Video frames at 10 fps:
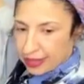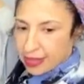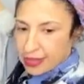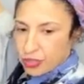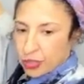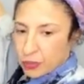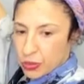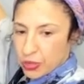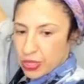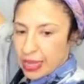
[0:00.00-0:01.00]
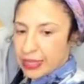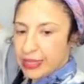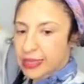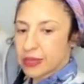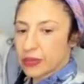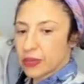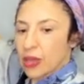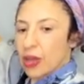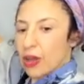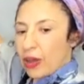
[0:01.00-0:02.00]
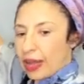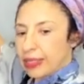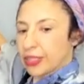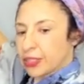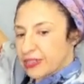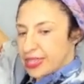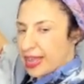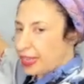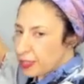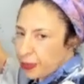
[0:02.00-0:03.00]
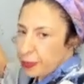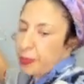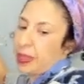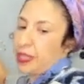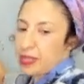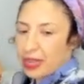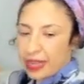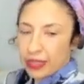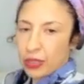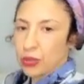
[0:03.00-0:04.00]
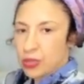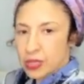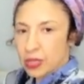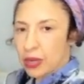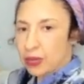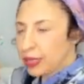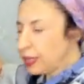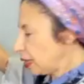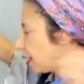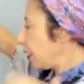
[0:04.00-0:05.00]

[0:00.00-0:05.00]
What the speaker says: And that's a jumpsuit. And it's a little oversized for me because I like loose clothing.